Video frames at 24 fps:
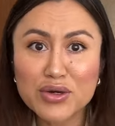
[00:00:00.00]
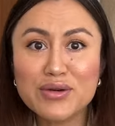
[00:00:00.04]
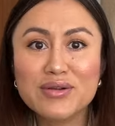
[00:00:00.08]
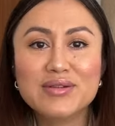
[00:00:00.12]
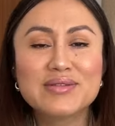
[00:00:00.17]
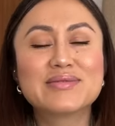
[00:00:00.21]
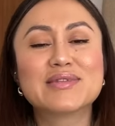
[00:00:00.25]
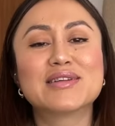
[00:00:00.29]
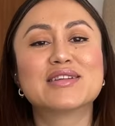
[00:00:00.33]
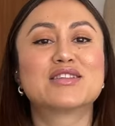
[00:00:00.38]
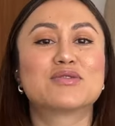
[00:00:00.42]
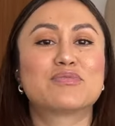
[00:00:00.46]

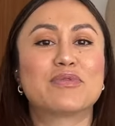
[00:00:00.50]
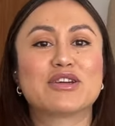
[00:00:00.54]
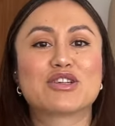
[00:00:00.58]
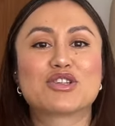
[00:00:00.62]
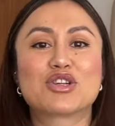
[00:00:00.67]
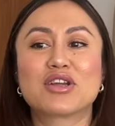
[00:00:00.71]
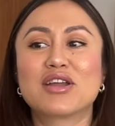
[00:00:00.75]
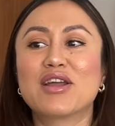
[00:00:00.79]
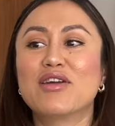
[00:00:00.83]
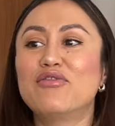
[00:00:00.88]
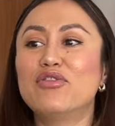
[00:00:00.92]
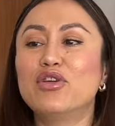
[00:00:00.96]
especially
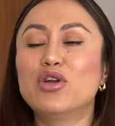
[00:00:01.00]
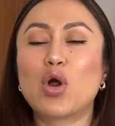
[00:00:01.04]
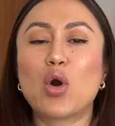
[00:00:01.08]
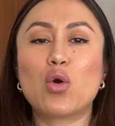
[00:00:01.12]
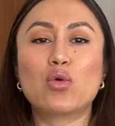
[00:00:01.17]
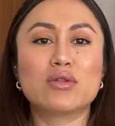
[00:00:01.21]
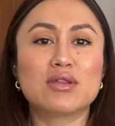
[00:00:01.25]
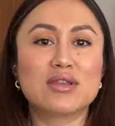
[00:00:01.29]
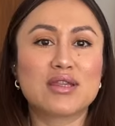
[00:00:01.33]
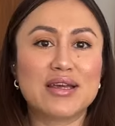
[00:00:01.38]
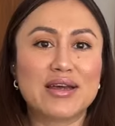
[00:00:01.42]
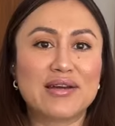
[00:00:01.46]
if you don't
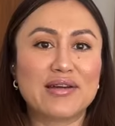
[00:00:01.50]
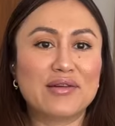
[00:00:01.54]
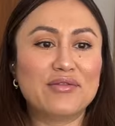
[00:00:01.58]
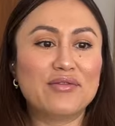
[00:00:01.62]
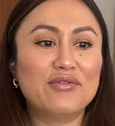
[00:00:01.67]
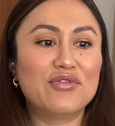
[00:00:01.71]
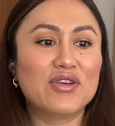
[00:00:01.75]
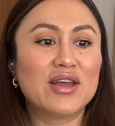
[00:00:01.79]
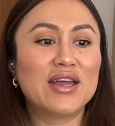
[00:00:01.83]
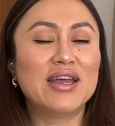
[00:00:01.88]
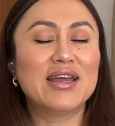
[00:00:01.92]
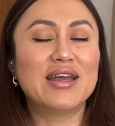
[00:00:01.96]
live
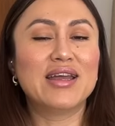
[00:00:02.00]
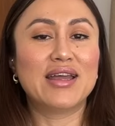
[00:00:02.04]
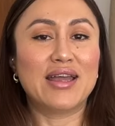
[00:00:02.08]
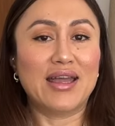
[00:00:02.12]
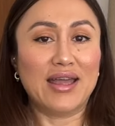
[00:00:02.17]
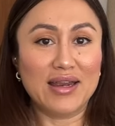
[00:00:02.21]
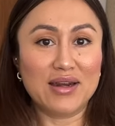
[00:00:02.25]
in a